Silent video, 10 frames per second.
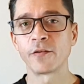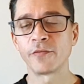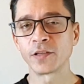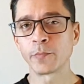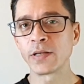
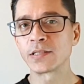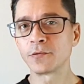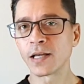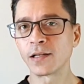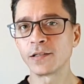
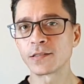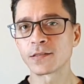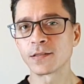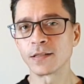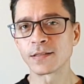Fundamental
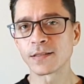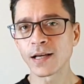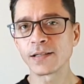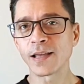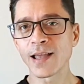analysts
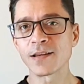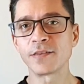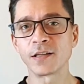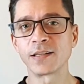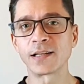study
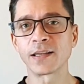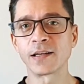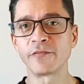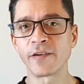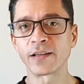anything that can
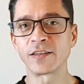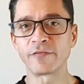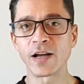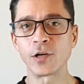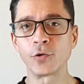affect the
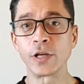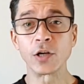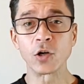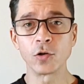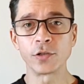value,
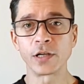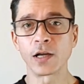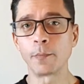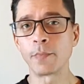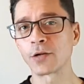including
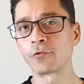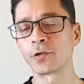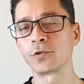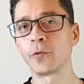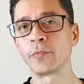
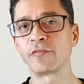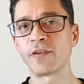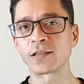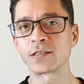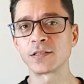macroeconomic
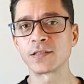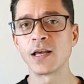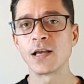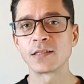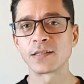factors
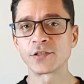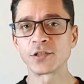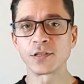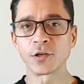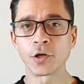such
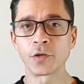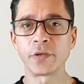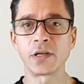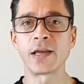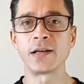as
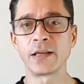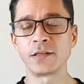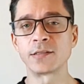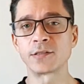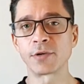economy and
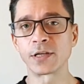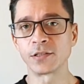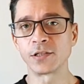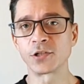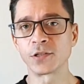industry
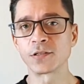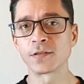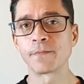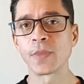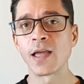conditions,
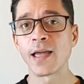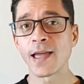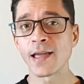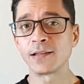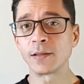
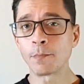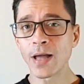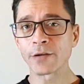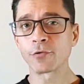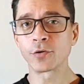and
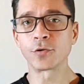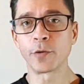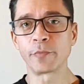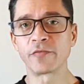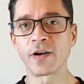microeconomic